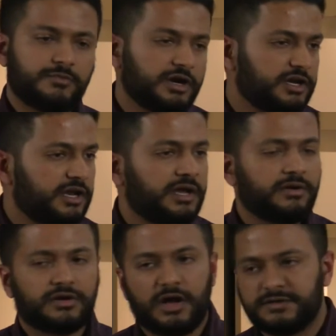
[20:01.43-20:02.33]
marketing
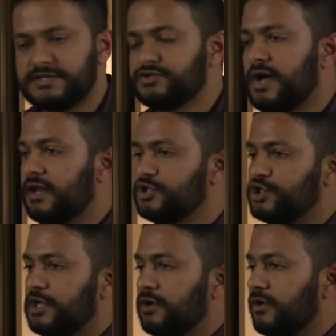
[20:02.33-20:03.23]
or content
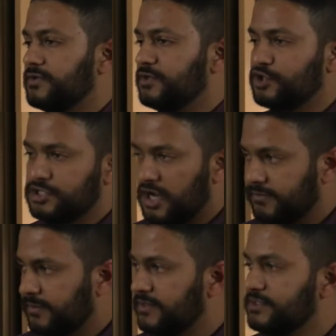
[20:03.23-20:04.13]
strategy or search engine
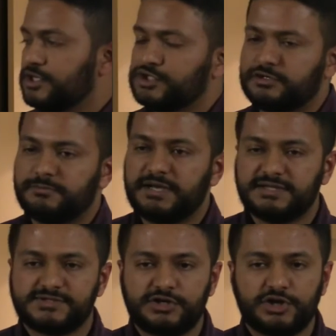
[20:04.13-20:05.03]
optimization or
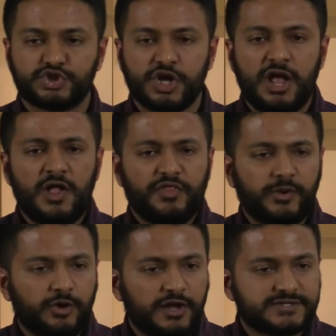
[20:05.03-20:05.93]
paid search, they
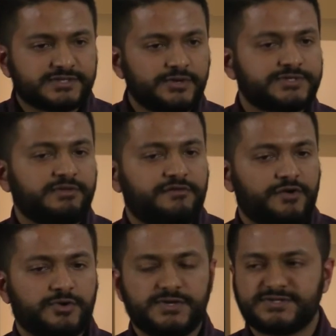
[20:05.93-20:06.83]
were exclusively
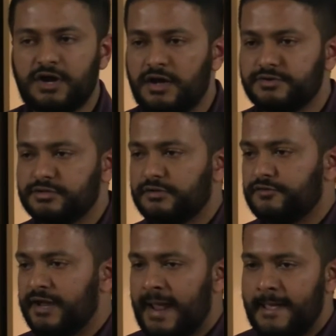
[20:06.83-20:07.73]
focused on
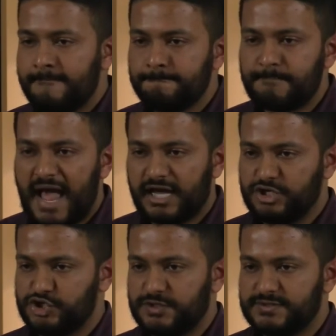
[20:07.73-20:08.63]
delivering
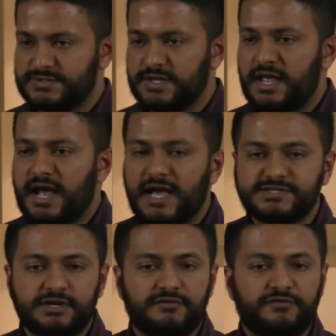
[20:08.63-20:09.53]
packages,
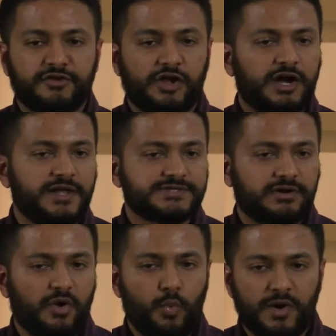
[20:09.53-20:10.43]
as if clients
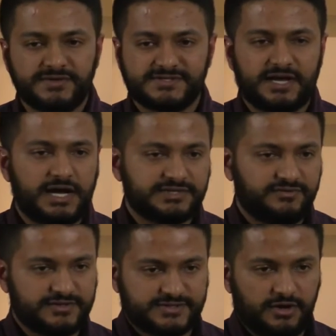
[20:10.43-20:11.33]
are a
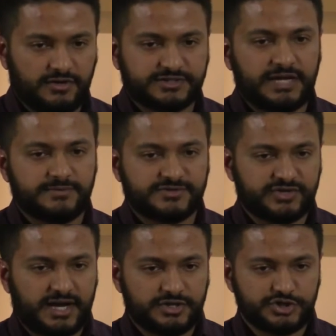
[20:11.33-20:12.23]
one-size-fits-all type of
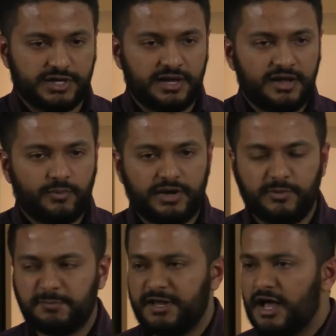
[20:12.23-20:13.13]
strategy, where it
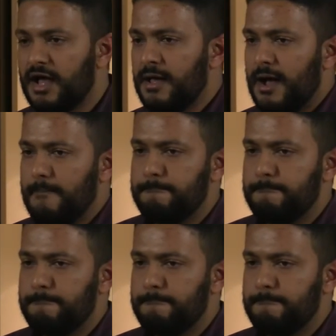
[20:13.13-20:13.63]
would be a, a